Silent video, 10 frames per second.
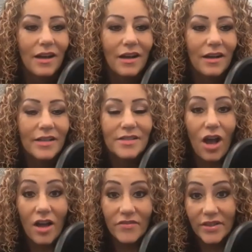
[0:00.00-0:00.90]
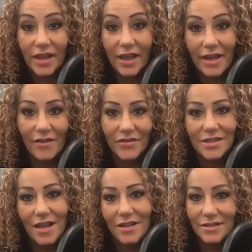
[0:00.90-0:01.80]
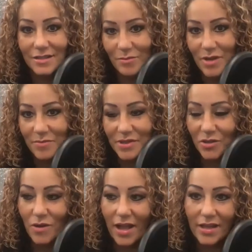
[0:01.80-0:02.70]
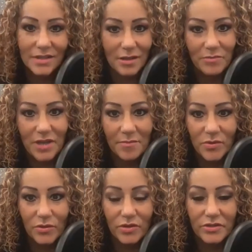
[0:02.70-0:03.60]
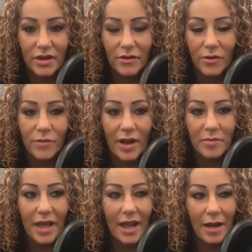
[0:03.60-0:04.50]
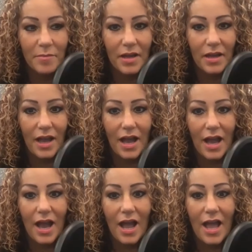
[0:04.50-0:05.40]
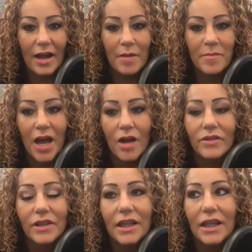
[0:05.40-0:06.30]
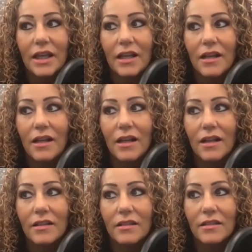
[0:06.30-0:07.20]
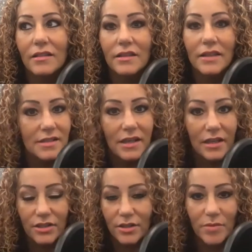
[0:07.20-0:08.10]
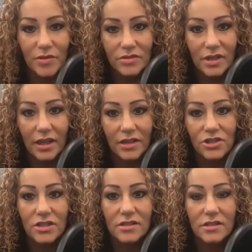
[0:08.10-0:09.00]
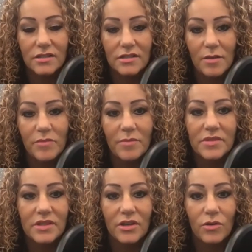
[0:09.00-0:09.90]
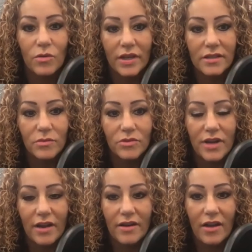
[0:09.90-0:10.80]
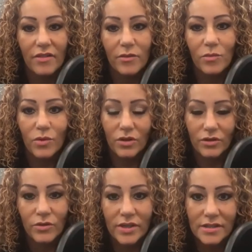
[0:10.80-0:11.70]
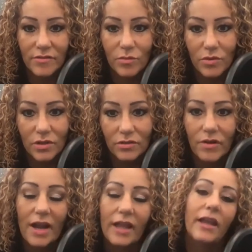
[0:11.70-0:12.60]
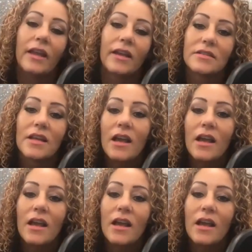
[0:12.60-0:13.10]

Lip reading: it's often laying out in the sun, sometimes in quiet, sometimes with noise around me. And I'm not really listening to the music. It's just sometimes the noise will drown out the noise of the world. Right. And